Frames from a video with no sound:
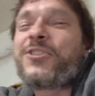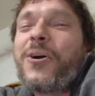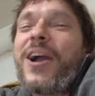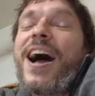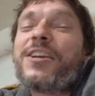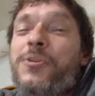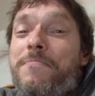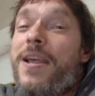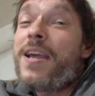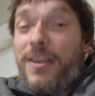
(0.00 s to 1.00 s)
So, guys,
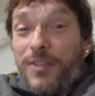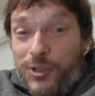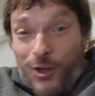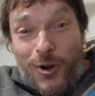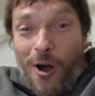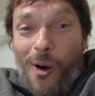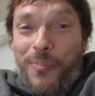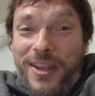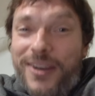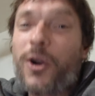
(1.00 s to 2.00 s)
this could all
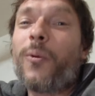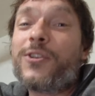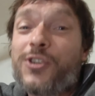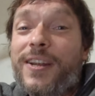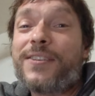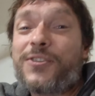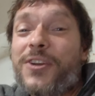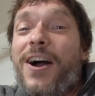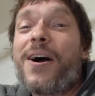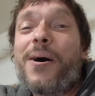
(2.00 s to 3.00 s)
be a
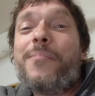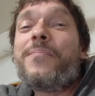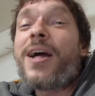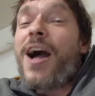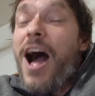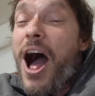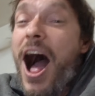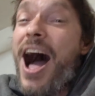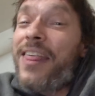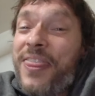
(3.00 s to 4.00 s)
coincidence. Um,
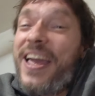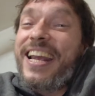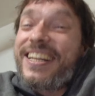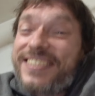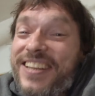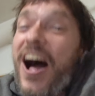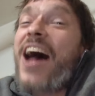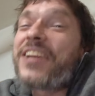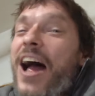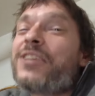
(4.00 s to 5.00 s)
I think it's
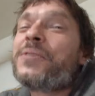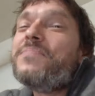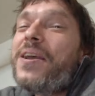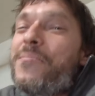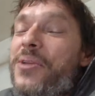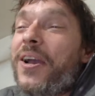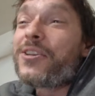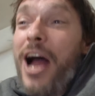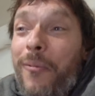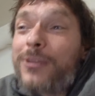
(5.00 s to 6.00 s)
not, guys,
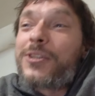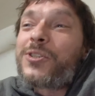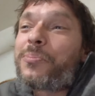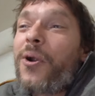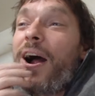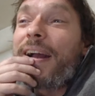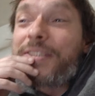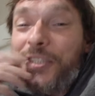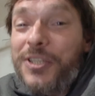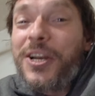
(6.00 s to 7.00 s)
because I wasn't
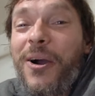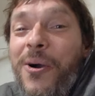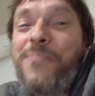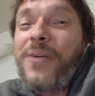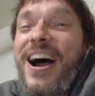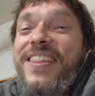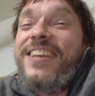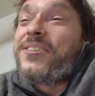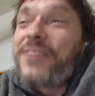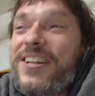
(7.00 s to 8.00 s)
surprised, you know, by
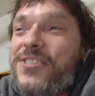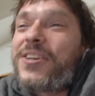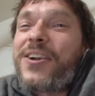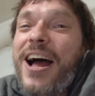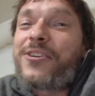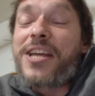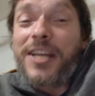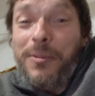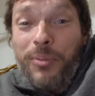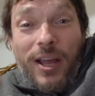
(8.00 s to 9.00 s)
these events that are now
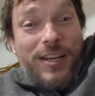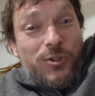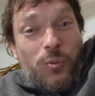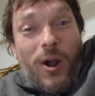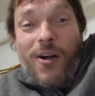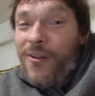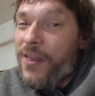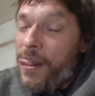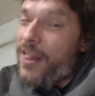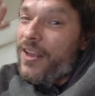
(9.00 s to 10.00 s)
taking place.
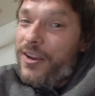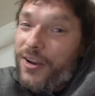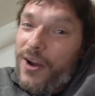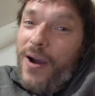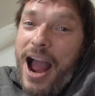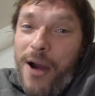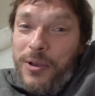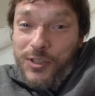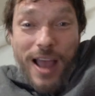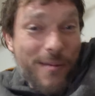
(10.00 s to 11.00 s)
Well, you know, how
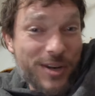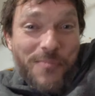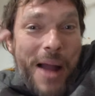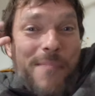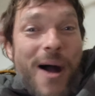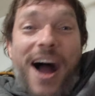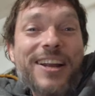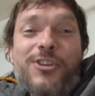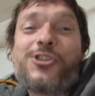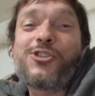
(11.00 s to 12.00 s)
is that? Did my
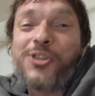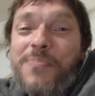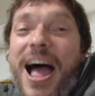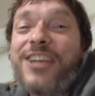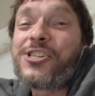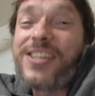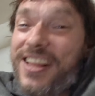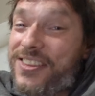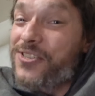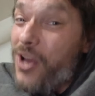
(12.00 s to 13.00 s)
mind just imagine
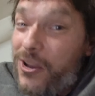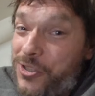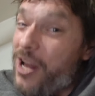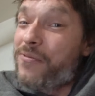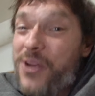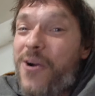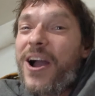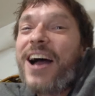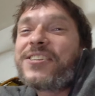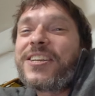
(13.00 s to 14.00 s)
that this all stuff? No,
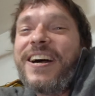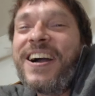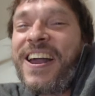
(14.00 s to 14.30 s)
guys.